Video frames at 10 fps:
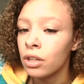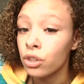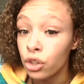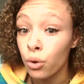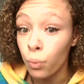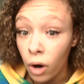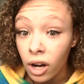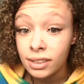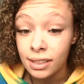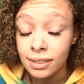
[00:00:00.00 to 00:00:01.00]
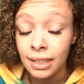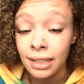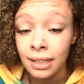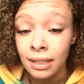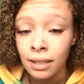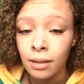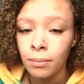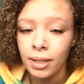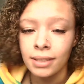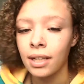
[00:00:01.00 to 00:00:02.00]
you want to see
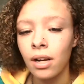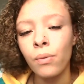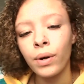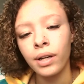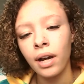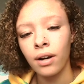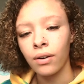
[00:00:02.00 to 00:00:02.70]
because they don't want to go.